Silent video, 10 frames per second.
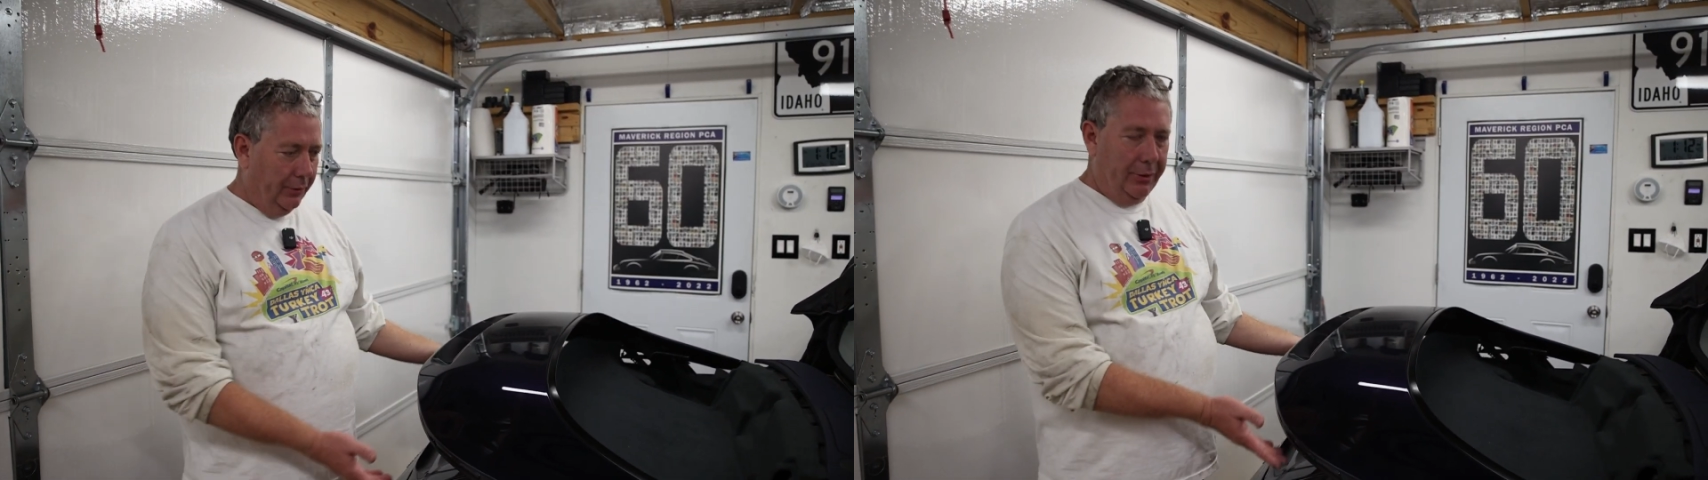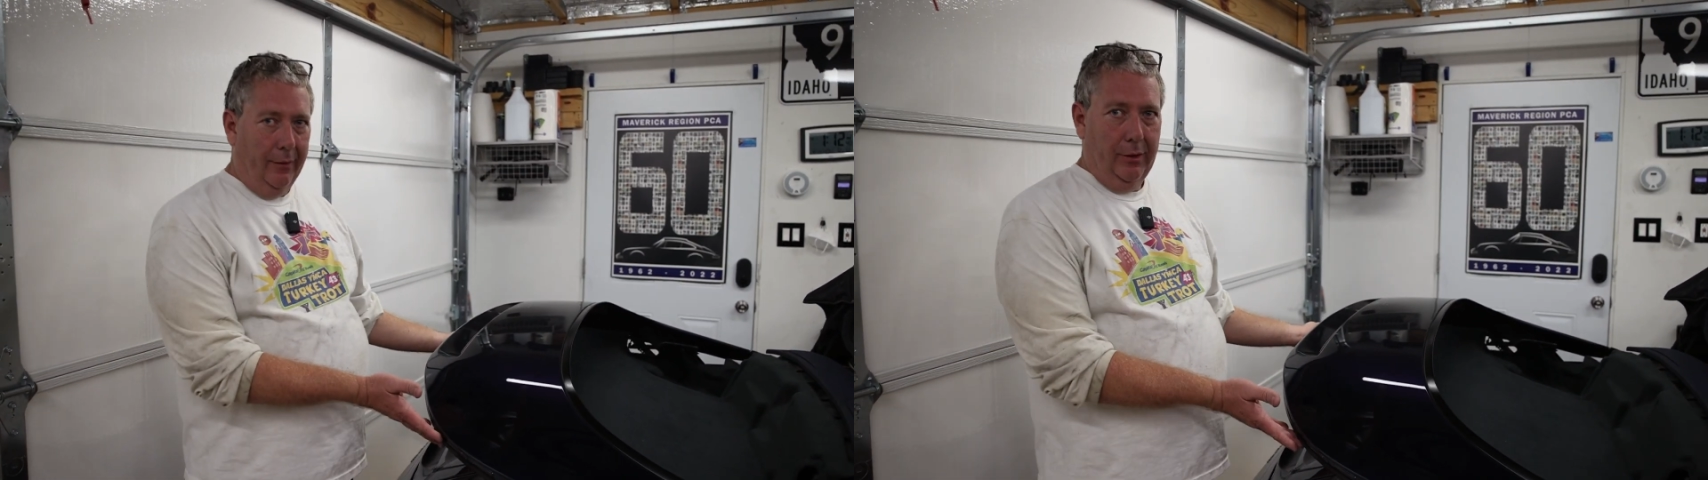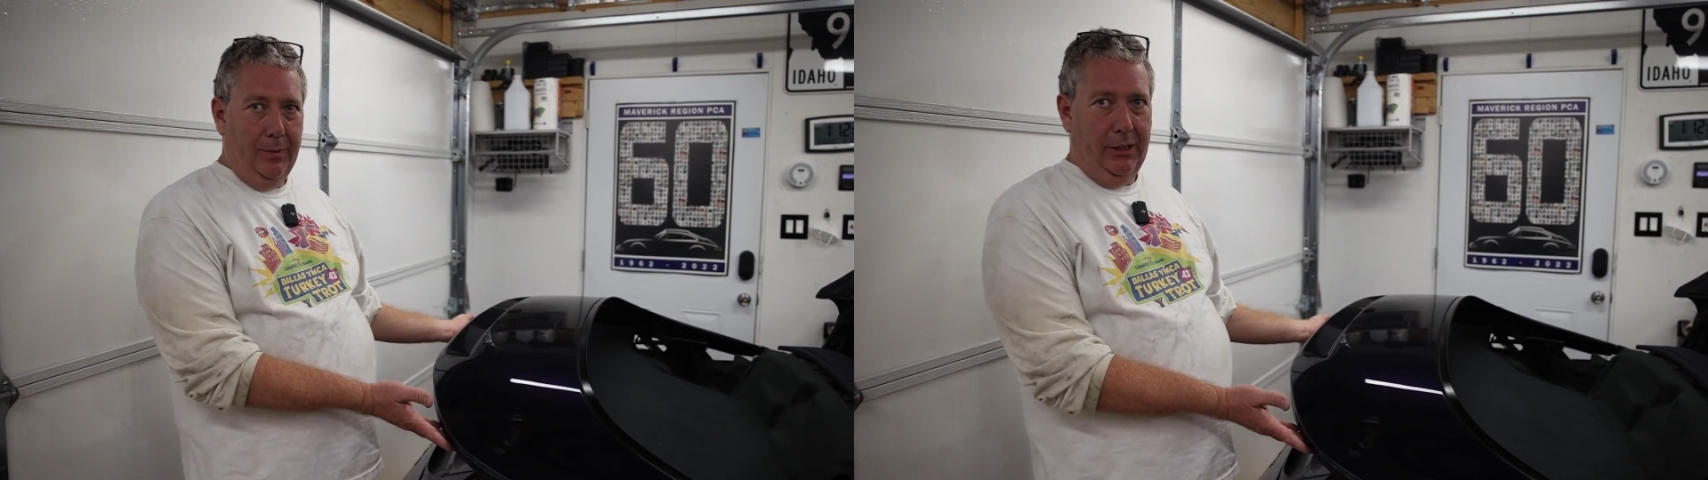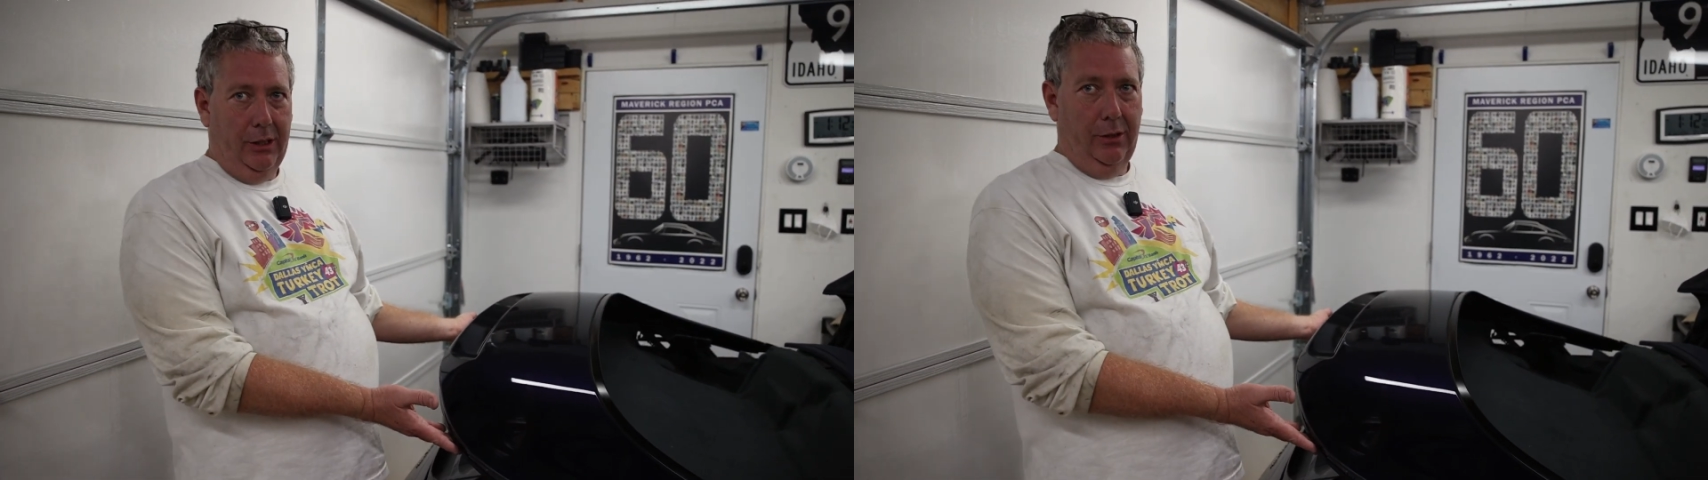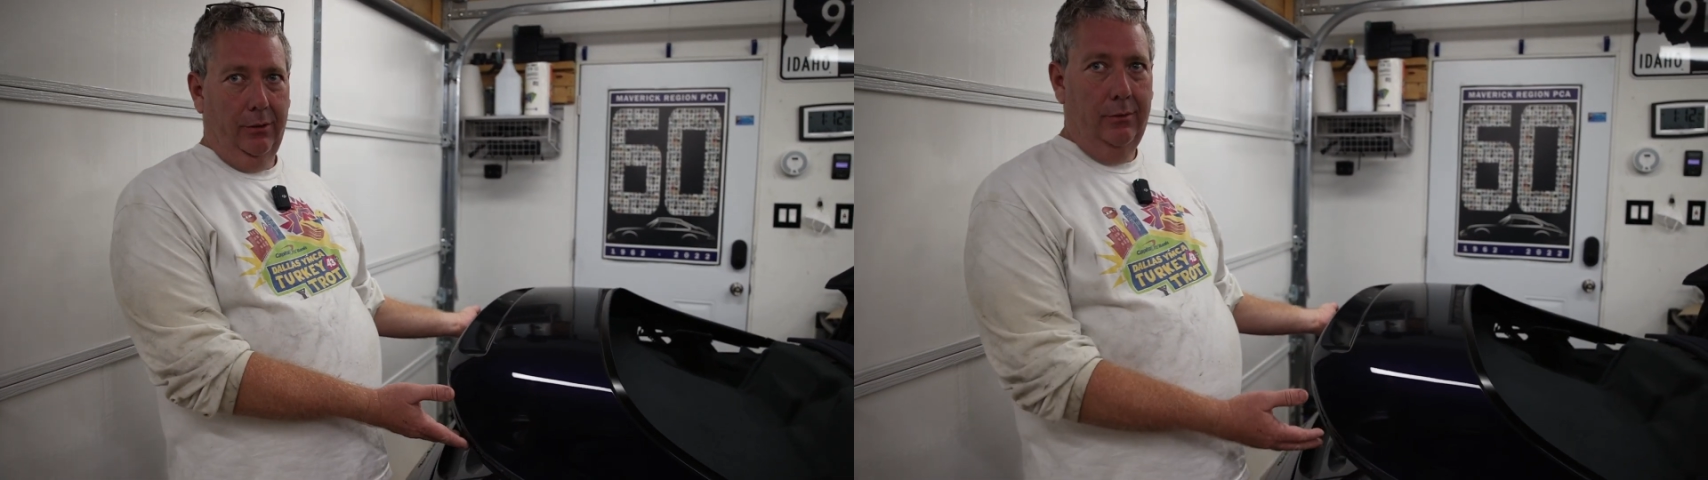the service
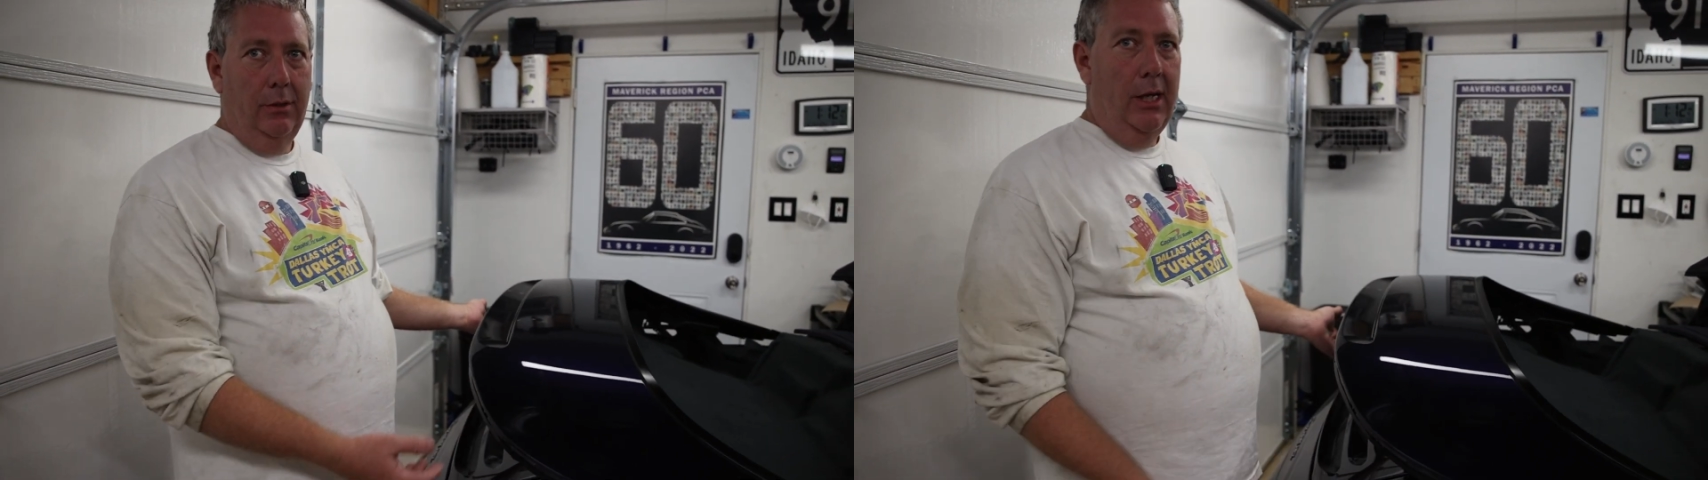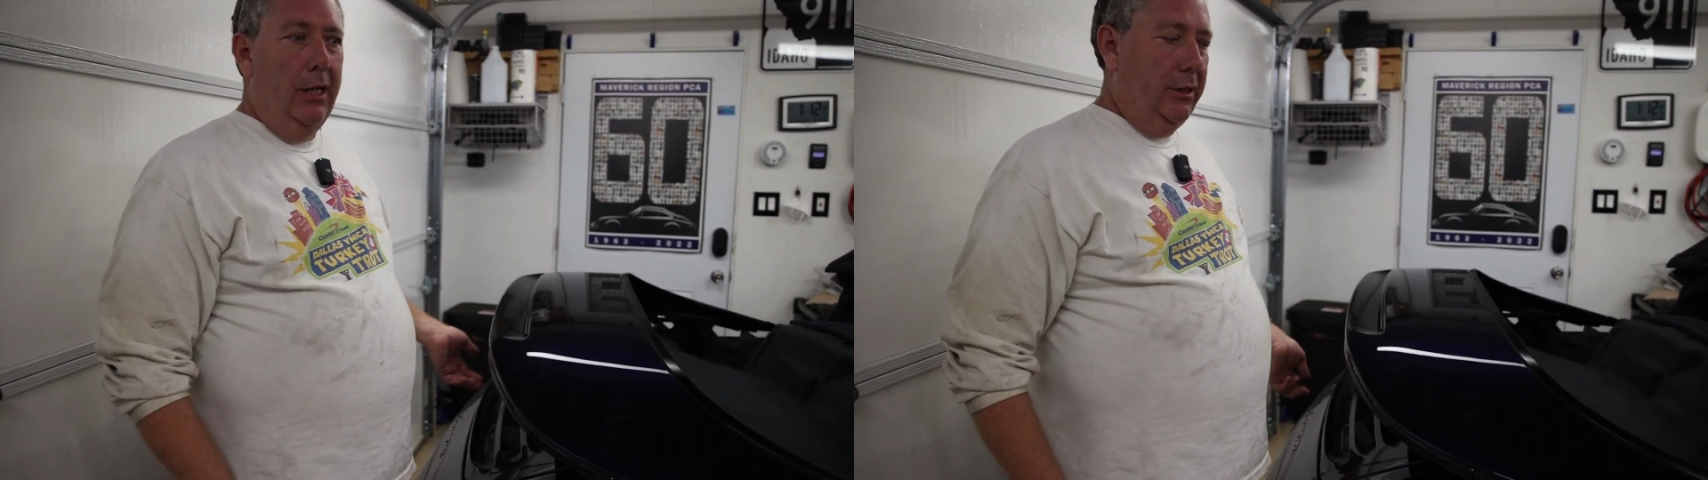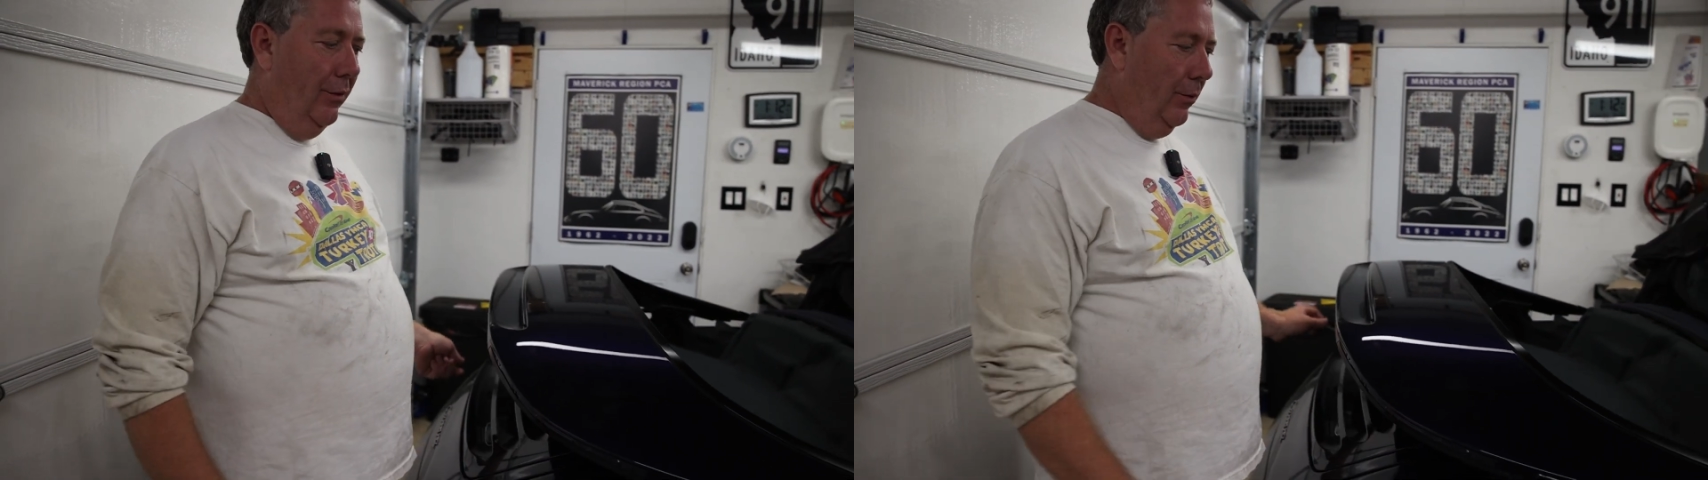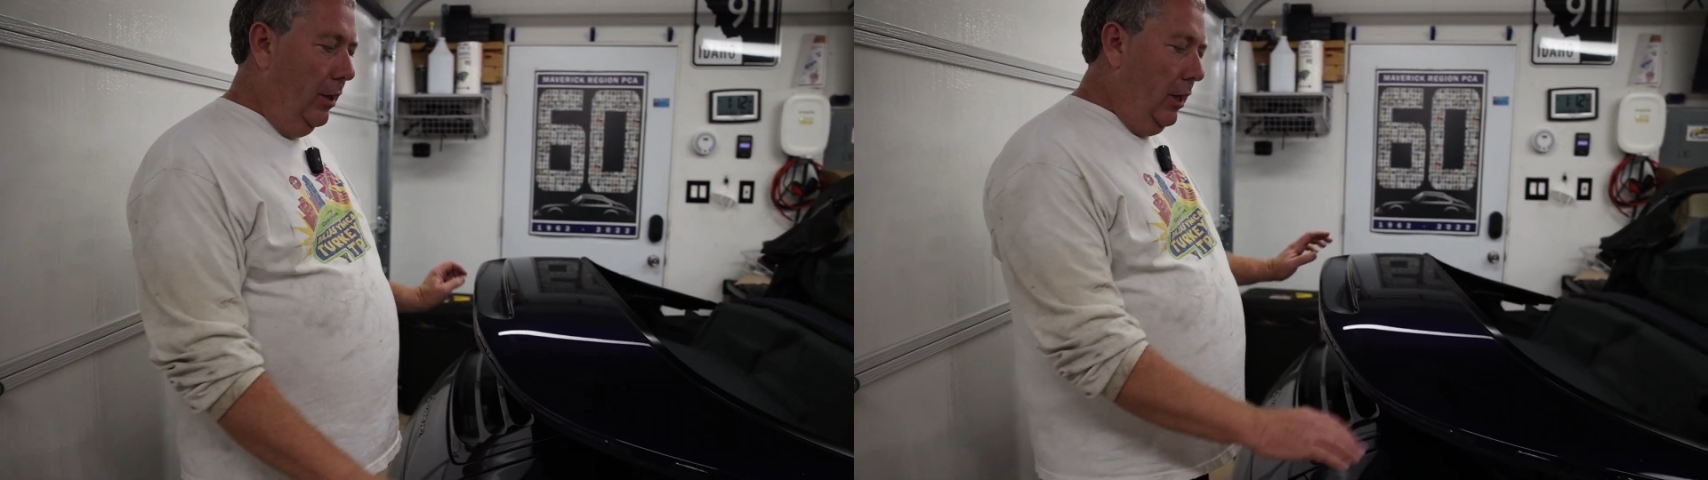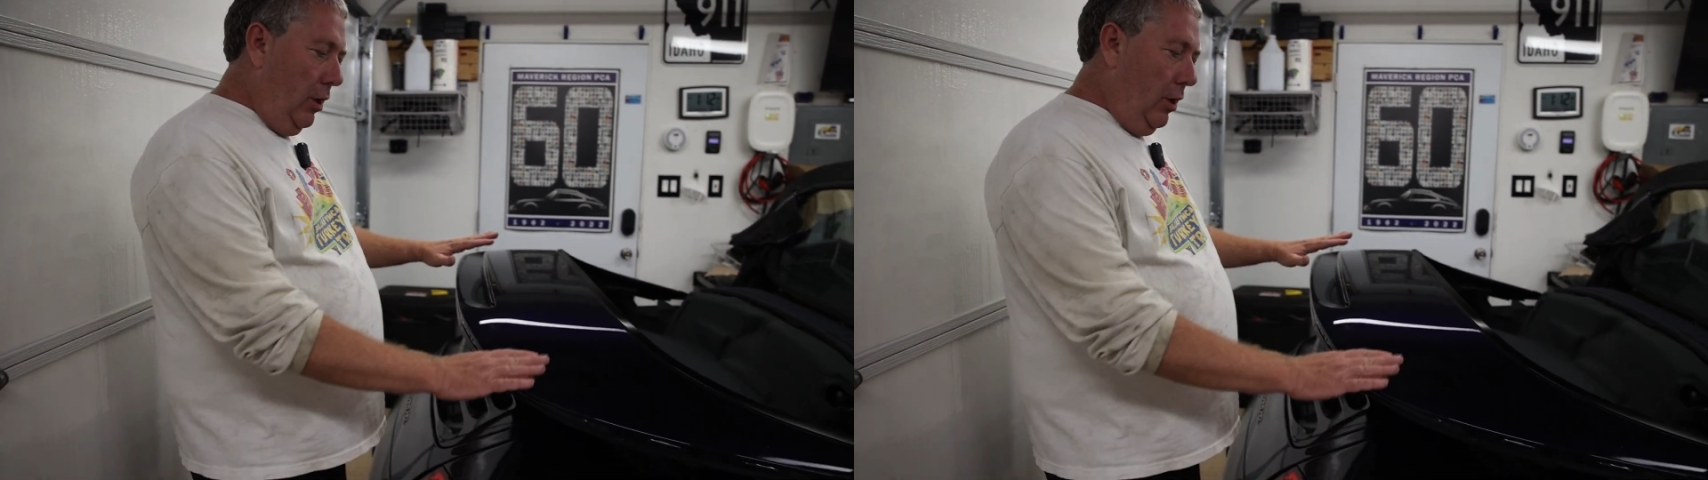position. So